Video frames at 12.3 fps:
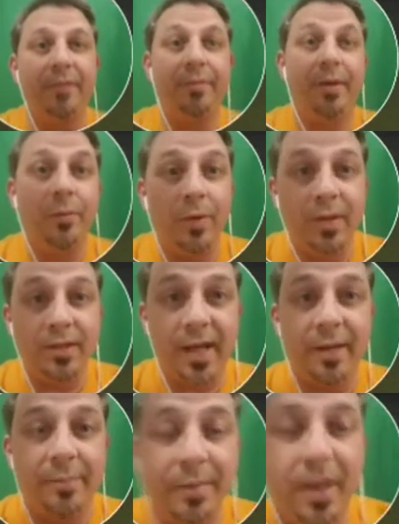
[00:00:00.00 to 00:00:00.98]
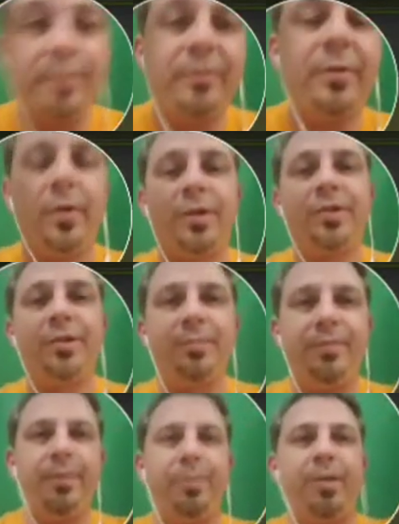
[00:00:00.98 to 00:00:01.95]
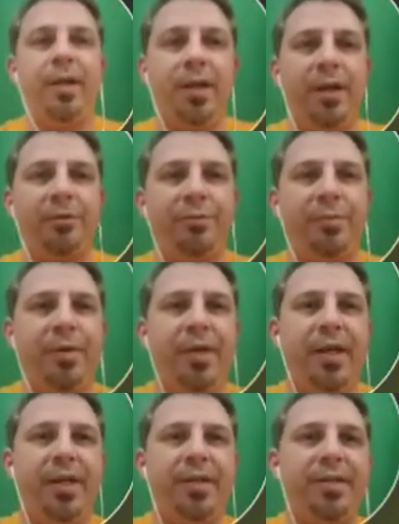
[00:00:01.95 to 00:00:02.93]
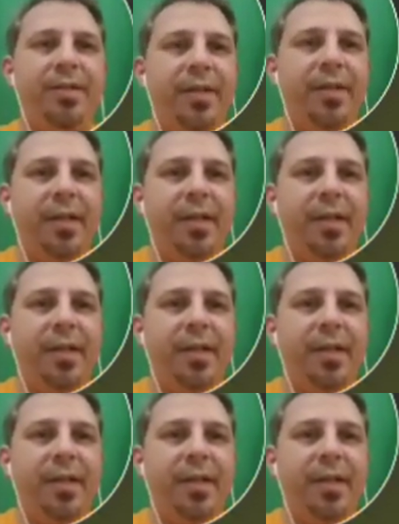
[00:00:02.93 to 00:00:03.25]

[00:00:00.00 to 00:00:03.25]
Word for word: Everybody wants Adam Bomb, of course, if you're playing Garbage Pail Kids.